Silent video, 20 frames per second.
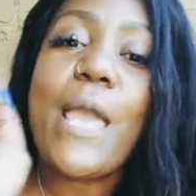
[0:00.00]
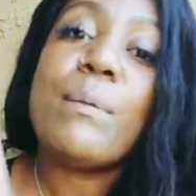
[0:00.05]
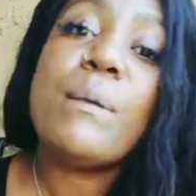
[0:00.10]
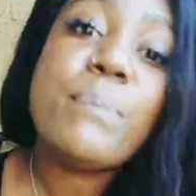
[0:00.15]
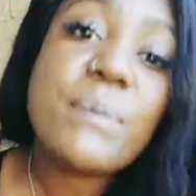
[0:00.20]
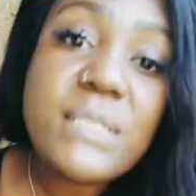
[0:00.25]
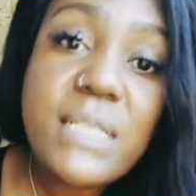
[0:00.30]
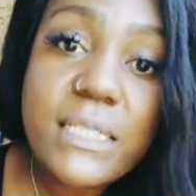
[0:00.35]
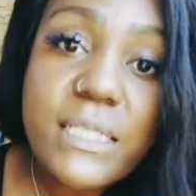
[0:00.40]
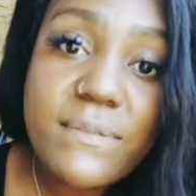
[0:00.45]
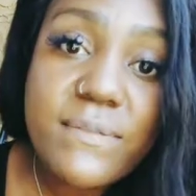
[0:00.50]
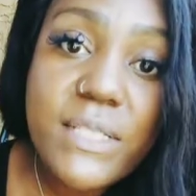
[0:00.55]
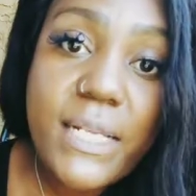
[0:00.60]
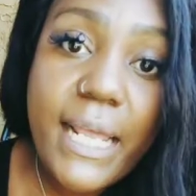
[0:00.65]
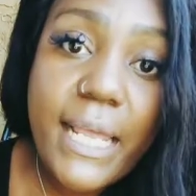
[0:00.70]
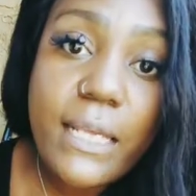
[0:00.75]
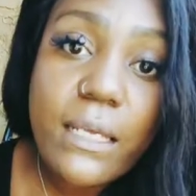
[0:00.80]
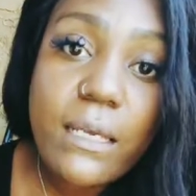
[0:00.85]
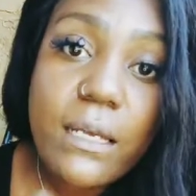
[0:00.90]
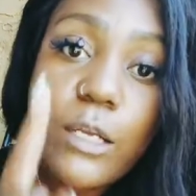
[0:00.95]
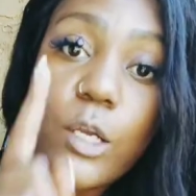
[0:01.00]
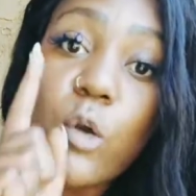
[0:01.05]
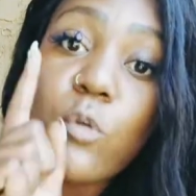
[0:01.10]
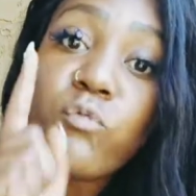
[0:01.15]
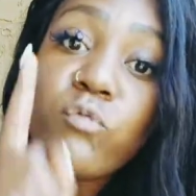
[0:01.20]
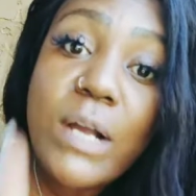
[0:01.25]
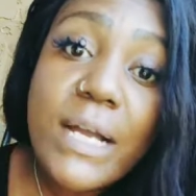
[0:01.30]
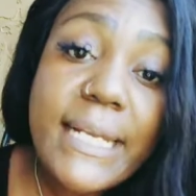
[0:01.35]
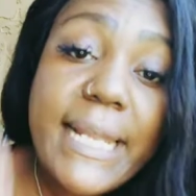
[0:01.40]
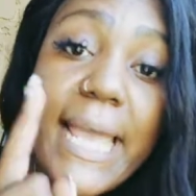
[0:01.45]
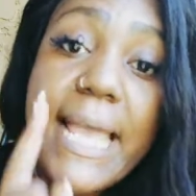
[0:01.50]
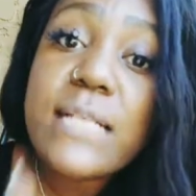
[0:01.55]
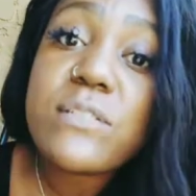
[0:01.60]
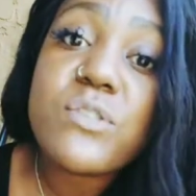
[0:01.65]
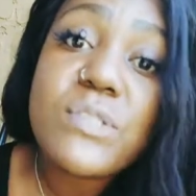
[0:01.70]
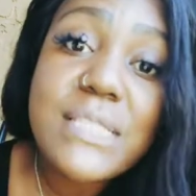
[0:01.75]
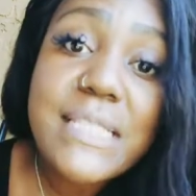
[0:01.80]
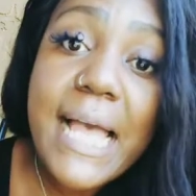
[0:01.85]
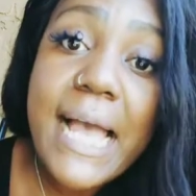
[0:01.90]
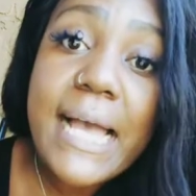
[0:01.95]
And be productive today. Go run,
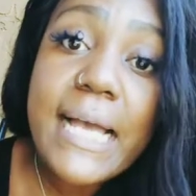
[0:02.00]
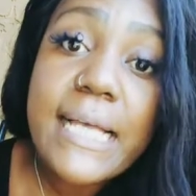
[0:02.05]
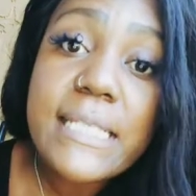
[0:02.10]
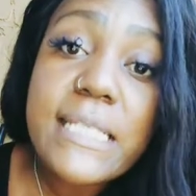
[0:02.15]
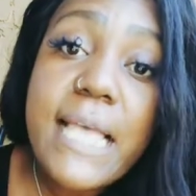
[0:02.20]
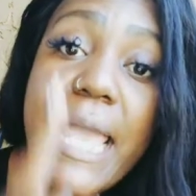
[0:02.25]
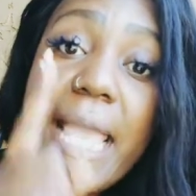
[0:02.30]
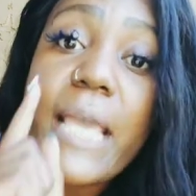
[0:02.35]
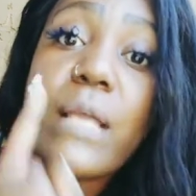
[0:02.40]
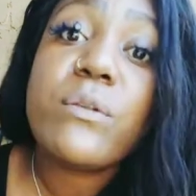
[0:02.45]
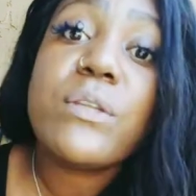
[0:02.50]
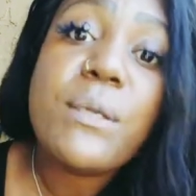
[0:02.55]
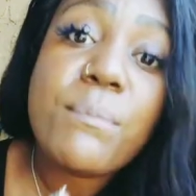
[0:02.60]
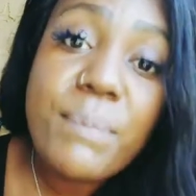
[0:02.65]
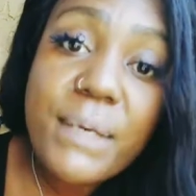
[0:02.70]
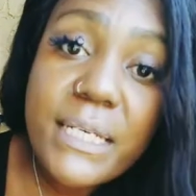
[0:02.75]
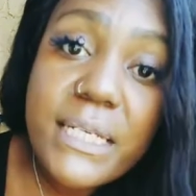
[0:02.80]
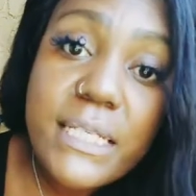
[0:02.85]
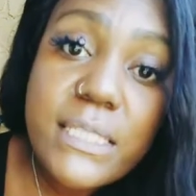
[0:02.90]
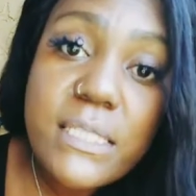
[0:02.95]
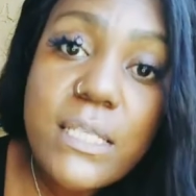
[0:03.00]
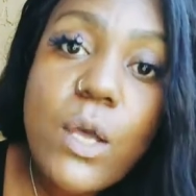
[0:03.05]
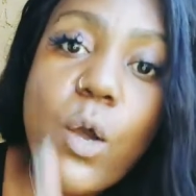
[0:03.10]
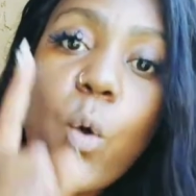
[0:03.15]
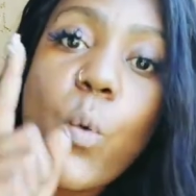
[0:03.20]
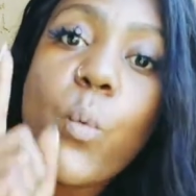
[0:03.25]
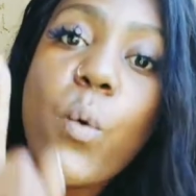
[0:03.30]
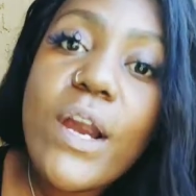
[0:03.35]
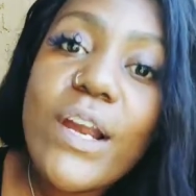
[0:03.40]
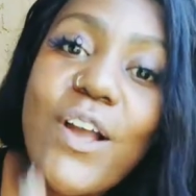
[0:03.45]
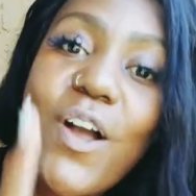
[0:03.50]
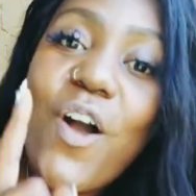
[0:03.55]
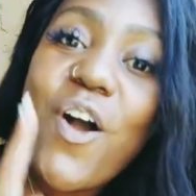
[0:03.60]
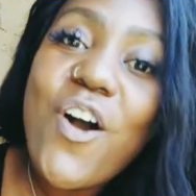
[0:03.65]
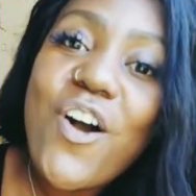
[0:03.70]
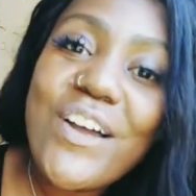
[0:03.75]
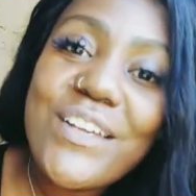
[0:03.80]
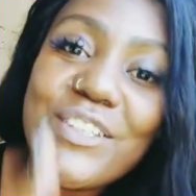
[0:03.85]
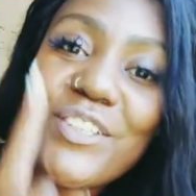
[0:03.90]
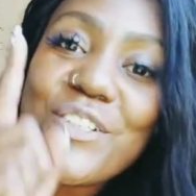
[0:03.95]
exercise, handle your business, work
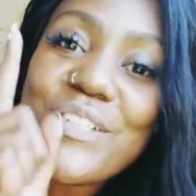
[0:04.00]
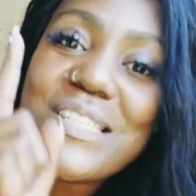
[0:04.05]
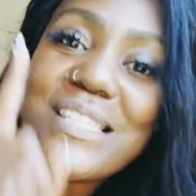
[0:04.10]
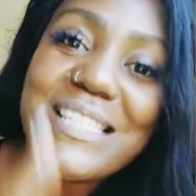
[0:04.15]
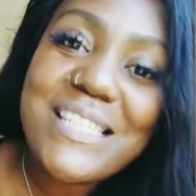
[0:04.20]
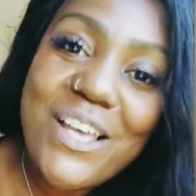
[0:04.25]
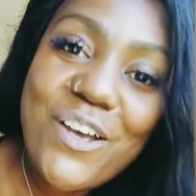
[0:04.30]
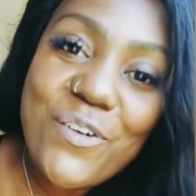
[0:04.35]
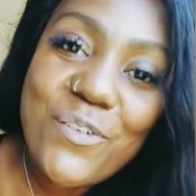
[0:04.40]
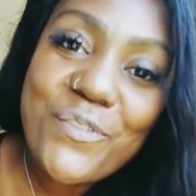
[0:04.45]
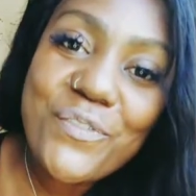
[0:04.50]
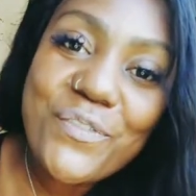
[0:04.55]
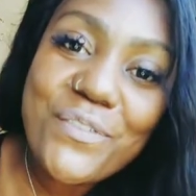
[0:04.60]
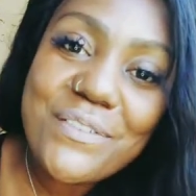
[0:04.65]
on yourself.